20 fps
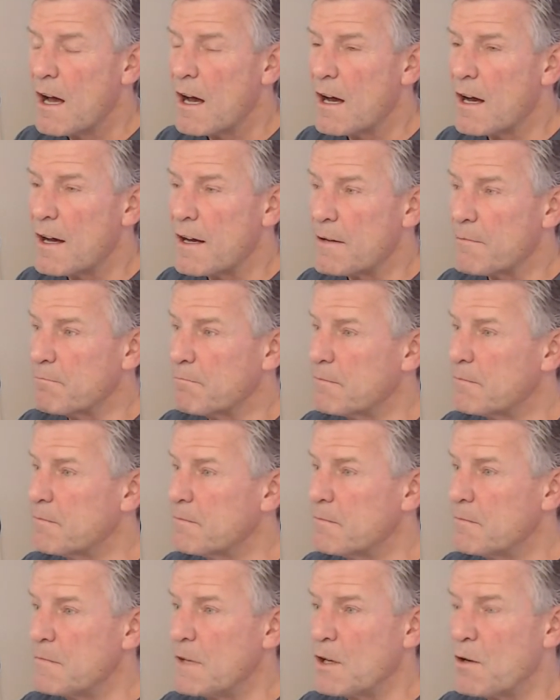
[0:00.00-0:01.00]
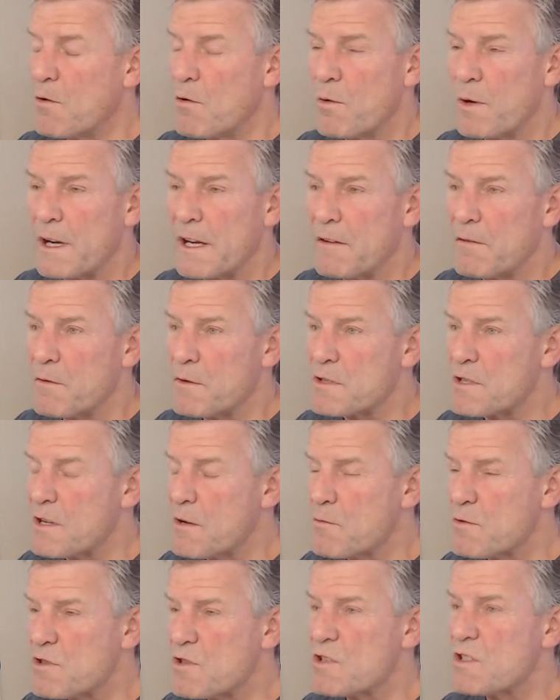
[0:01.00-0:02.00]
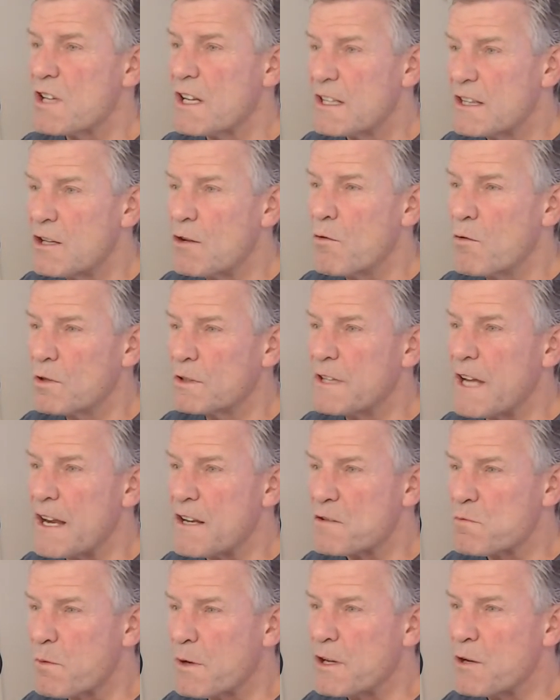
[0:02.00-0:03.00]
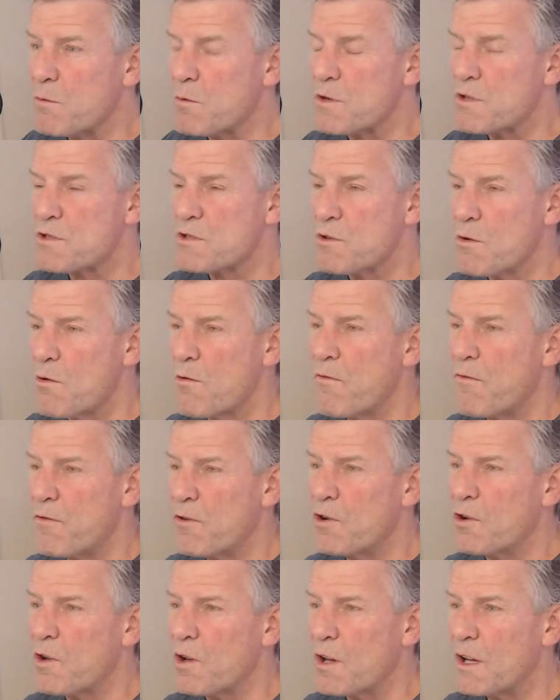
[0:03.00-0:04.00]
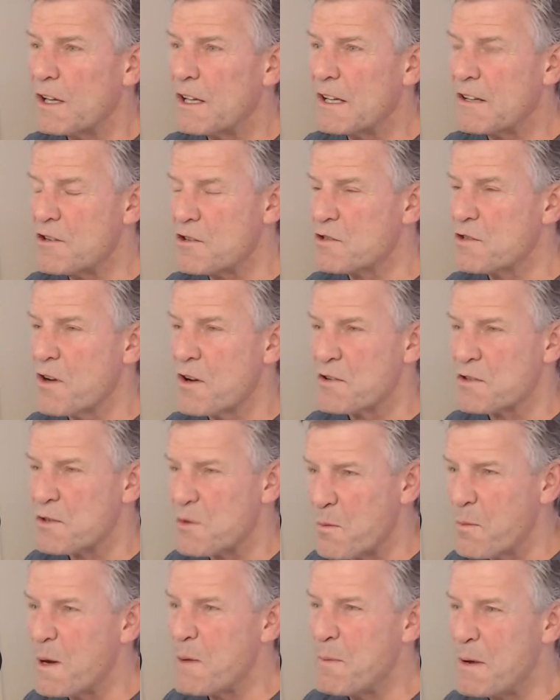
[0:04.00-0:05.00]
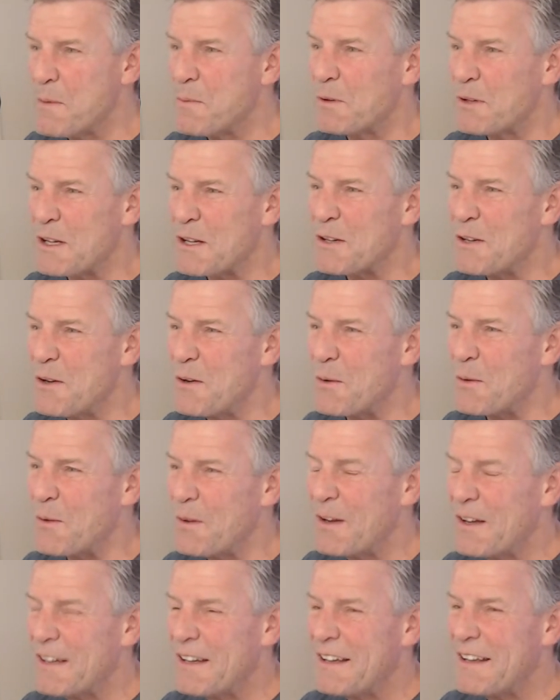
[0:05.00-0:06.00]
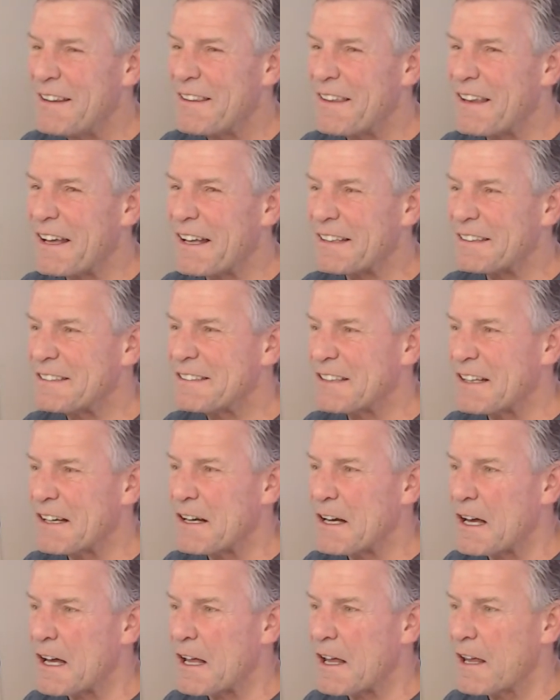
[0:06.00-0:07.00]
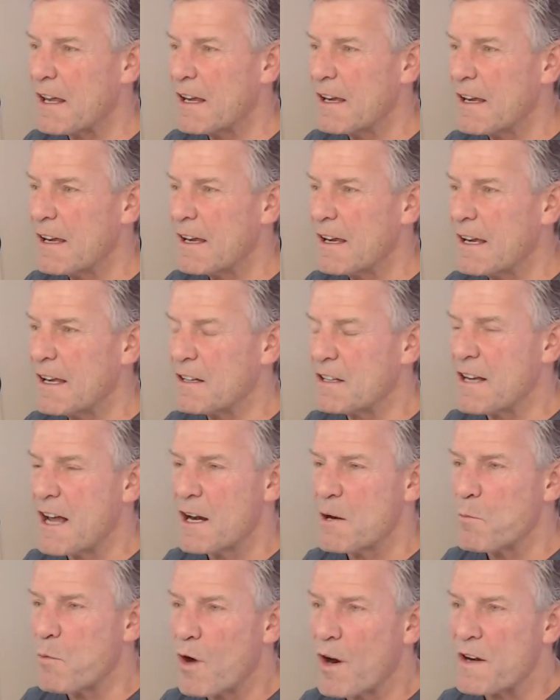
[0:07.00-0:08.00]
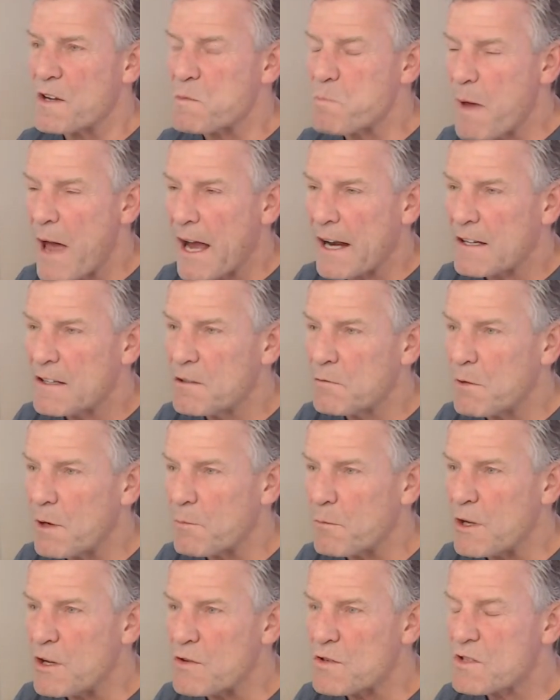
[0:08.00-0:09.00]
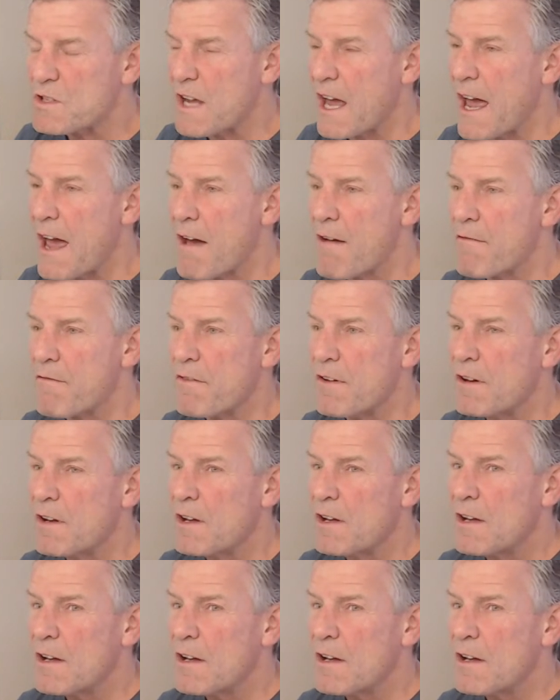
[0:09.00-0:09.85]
And it was just like the old days when you were so full and you saw so many people you knew that it kind of brought us back to when we used to have